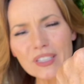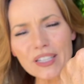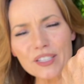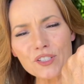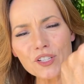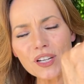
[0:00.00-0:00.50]

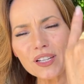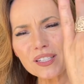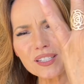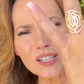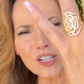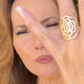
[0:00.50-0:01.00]
it
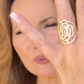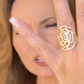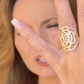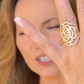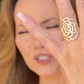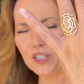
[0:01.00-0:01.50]
just, oh my
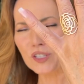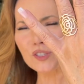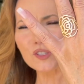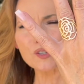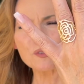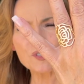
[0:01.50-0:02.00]
gosh, it's
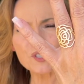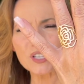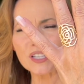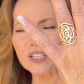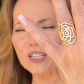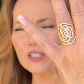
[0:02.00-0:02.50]
so
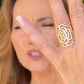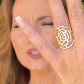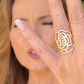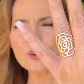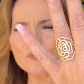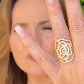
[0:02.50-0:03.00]
chic, it's
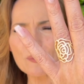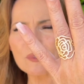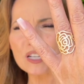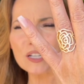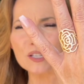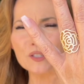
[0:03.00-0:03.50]
so
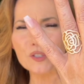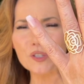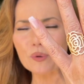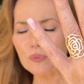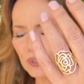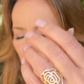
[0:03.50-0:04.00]
feminine, it's
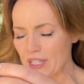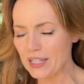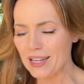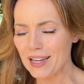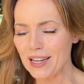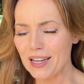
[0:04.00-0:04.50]
so pretty,
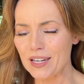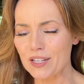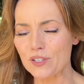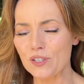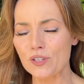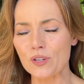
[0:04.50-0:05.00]
and
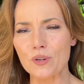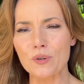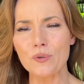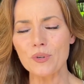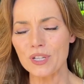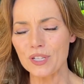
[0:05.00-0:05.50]
it's
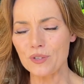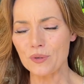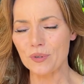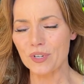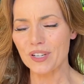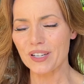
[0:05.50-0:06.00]
so
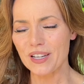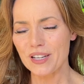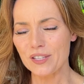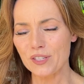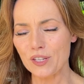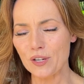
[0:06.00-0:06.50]
couture.
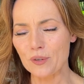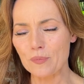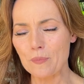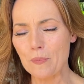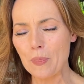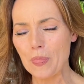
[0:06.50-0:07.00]
So,
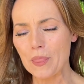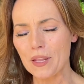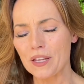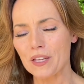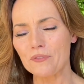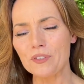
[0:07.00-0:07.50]

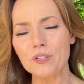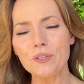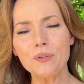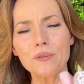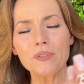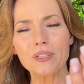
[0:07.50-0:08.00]
if
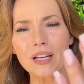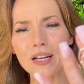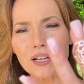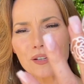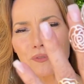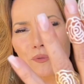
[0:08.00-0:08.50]
you
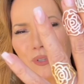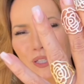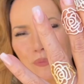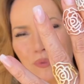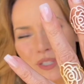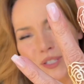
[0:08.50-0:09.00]
love
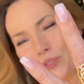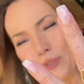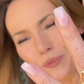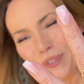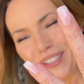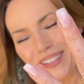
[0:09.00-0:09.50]
really pretty
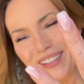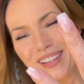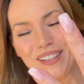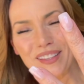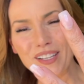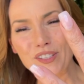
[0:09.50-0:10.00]
jewelry,
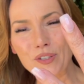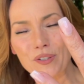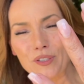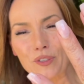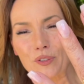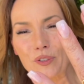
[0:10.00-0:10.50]
things that are a
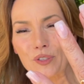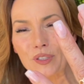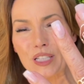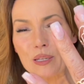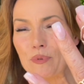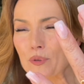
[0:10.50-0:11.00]
little
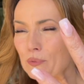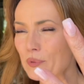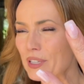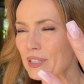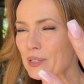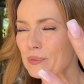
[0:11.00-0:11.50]
girly but
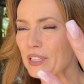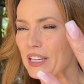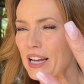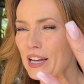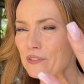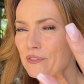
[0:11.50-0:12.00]
really, really
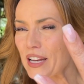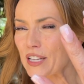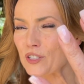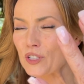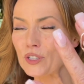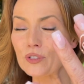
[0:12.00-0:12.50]
high
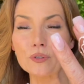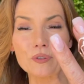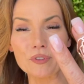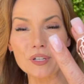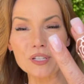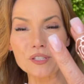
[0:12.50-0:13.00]
fashion or
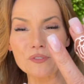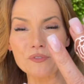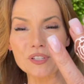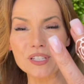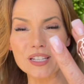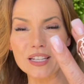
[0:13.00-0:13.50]
very
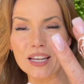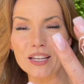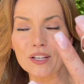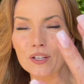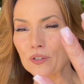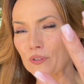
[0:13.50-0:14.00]

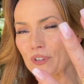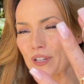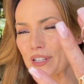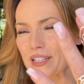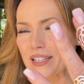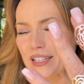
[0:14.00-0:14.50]
sophisticated or
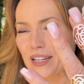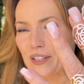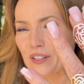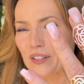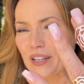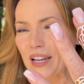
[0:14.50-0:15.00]
very
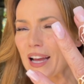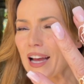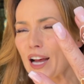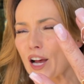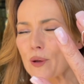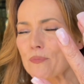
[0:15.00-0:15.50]
designer,
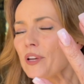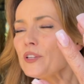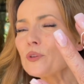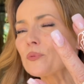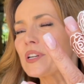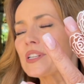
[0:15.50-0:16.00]
I bet
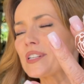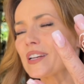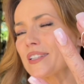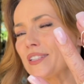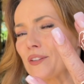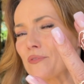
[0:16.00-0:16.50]
you'll
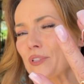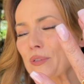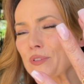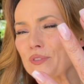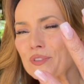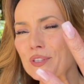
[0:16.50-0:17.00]
recognize the
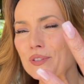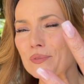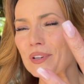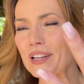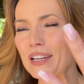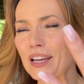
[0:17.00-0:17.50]
influence for this
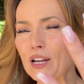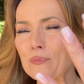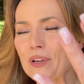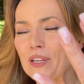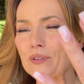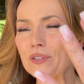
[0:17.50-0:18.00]
ring and I'll
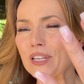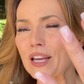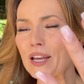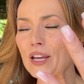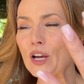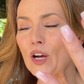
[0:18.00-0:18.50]
bet you
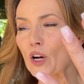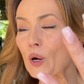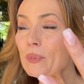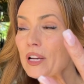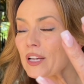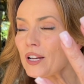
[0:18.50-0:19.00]
say, oh
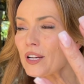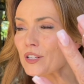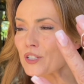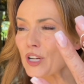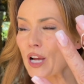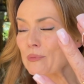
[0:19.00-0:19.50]
my gosh,
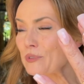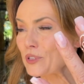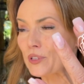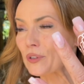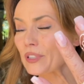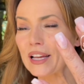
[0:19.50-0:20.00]
I'm
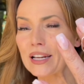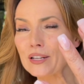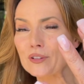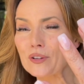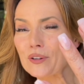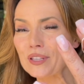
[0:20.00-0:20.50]
so glad I
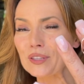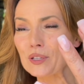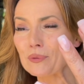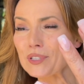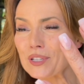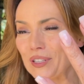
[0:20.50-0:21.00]
didn't go get the
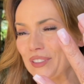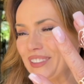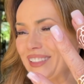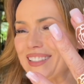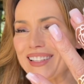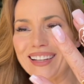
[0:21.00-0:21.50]
original one
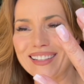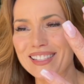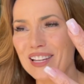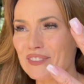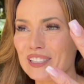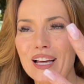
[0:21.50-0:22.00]
because I could
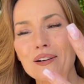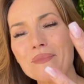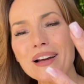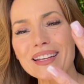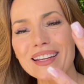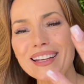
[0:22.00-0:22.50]
save a lot of
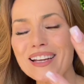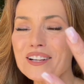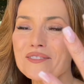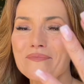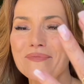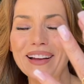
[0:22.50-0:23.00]
money
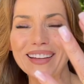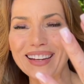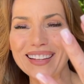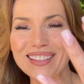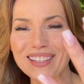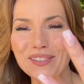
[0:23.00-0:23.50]
by
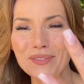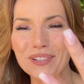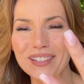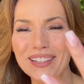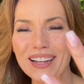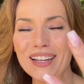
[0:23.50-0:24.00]
getting this
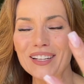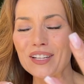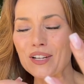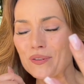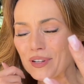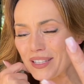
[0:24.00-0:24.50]
one. You
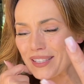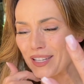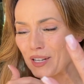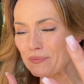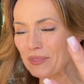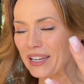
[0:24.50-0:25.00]
know, it's,
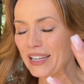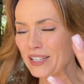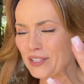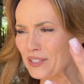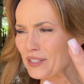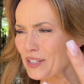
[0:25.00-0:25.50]
um, I
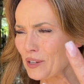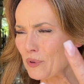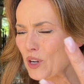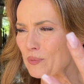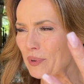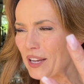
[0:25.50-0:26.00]
guess, a
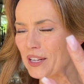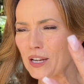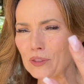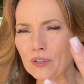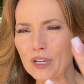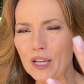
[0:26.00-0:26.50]
rose by any
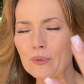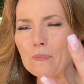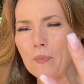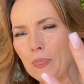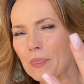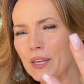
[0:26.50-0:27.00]
other
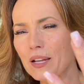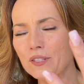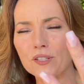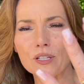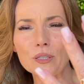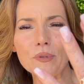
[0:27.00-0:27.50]
name yeah, it's
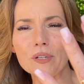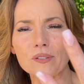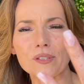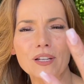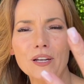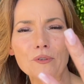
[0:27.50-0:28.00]
still a
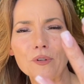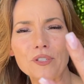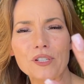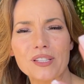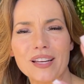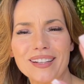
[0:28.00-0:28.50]
rose. Look how
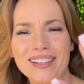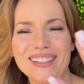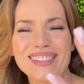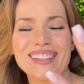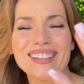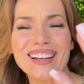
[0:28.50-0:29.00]
gorgeous that is.